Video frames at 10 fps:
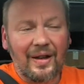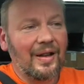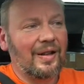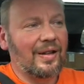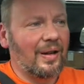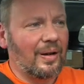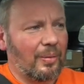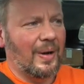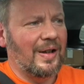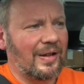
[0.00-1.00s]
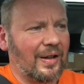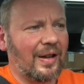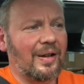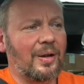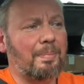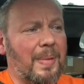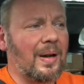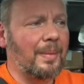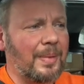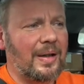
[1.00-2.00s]
So Wednesday night had a good
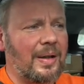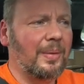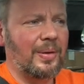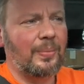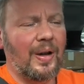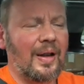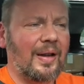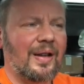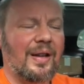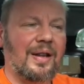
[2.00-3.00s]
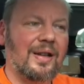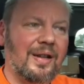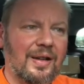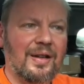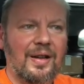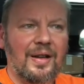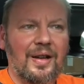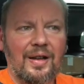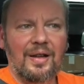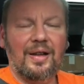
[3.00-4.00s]
barbecue as well.
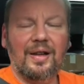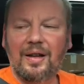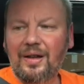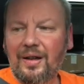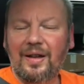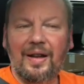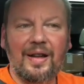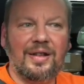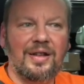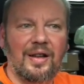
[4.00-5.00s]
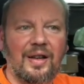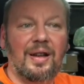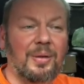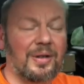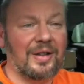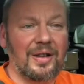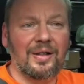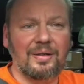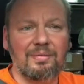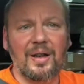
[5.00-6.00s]
Last night, it was
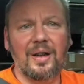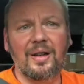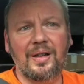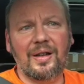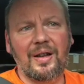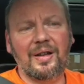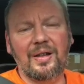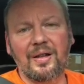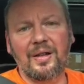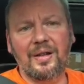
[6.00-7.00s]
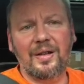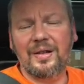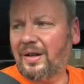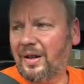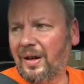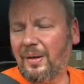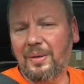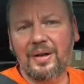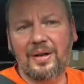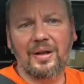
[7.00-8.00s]
still really nice last night. Sat out
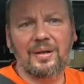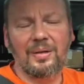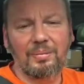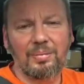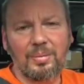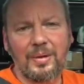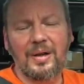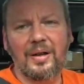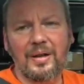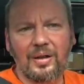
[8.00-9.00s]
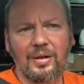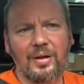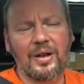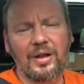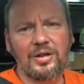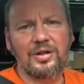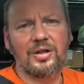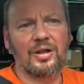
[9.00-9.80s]
until probably 9 o'clock-ish.